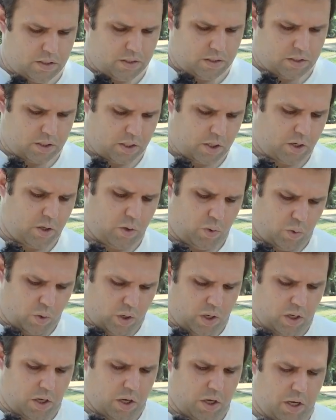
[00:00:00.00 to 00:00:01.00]
So
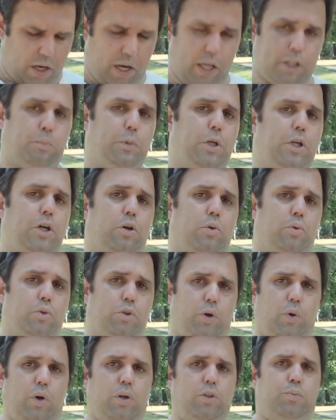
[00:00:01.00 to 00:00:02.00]
let me know, do
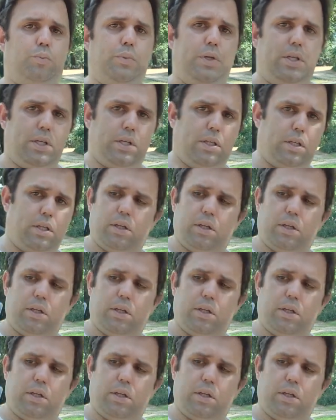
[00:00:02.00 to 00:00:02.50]
you want me